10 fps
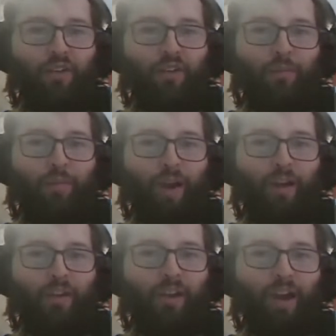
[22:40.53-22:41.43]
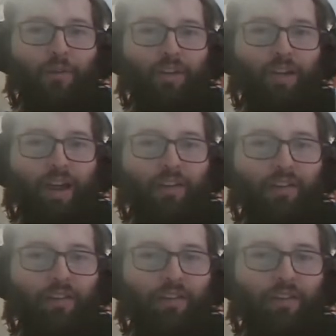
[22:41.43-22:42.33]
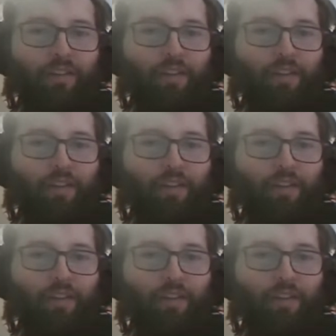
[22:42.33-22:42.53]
owned by the guy with glasses.